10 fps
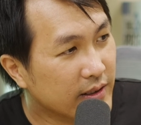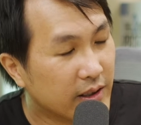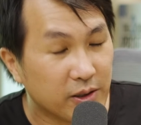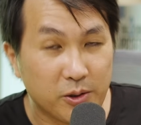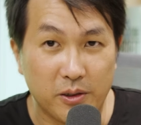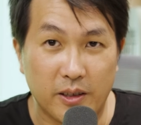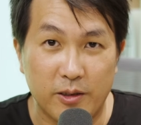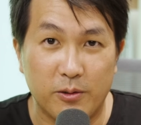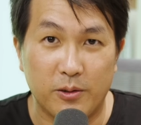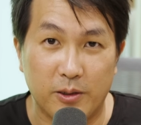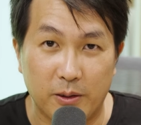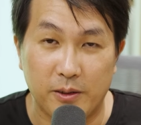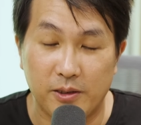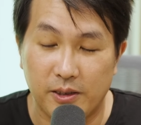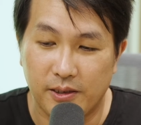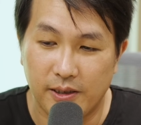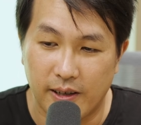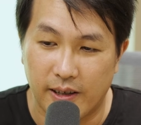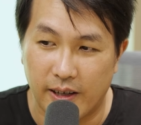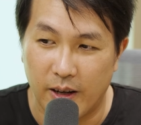Yeah, I just want to let you know the differences
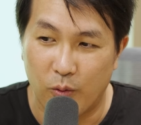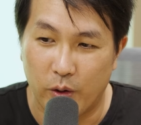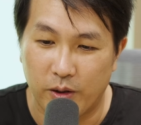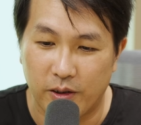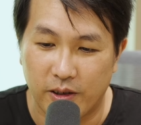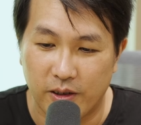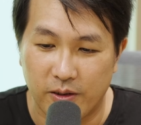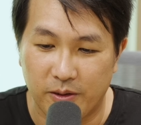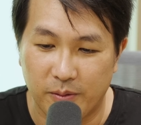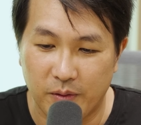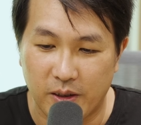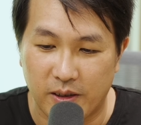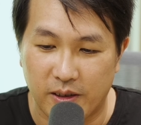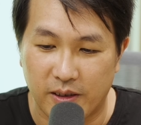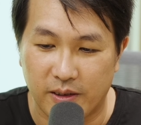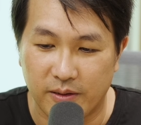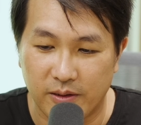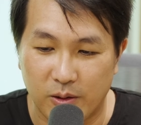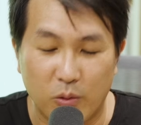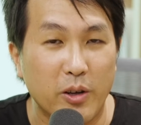and whether
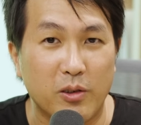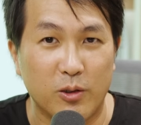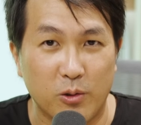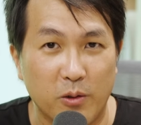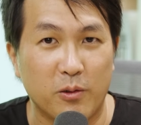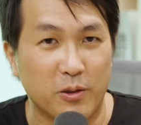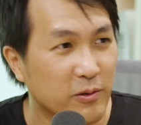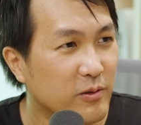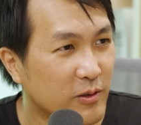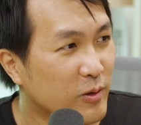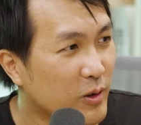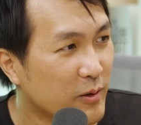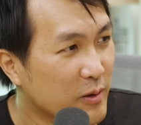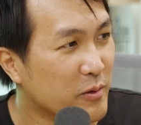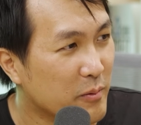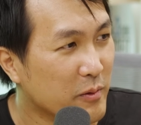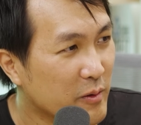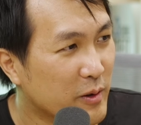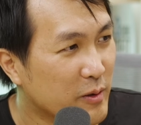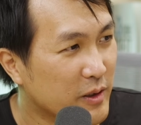what you can do if you want to look out, you want
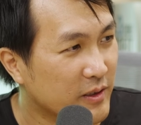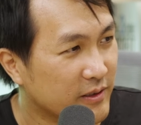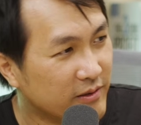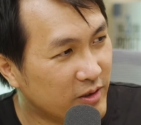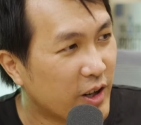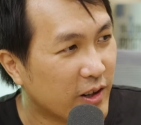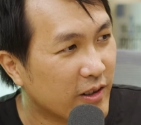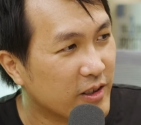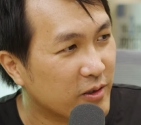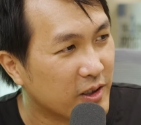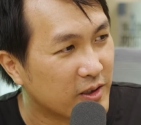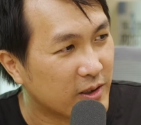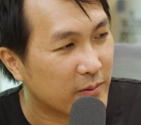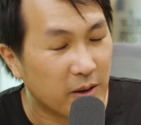to check it out and all that stuff.